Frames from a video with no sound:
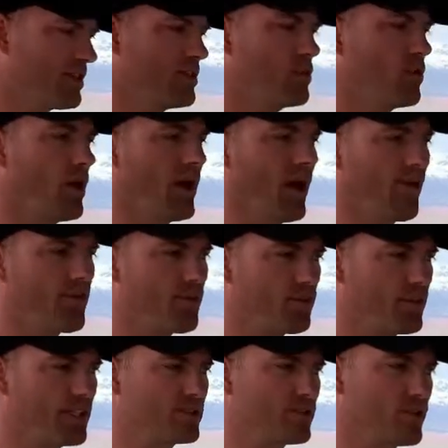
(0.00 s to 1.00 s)
Do I have the
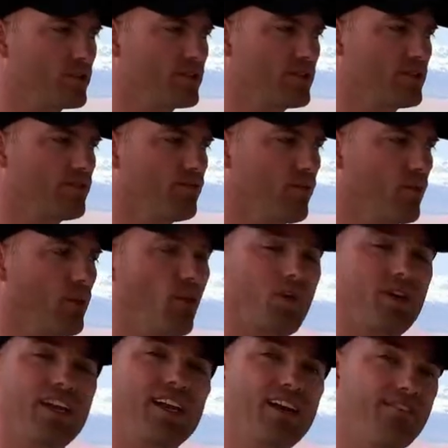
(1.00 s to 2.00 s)
resources for it, or
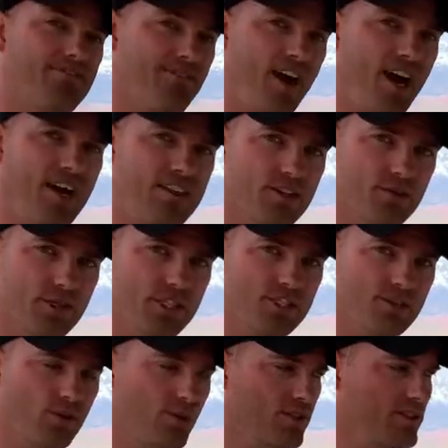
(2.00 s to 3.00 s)
can I find the
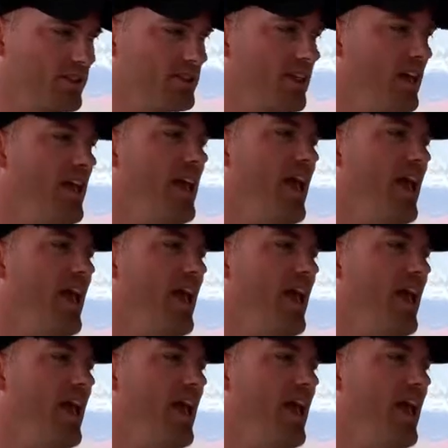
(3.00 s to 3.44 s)
resources?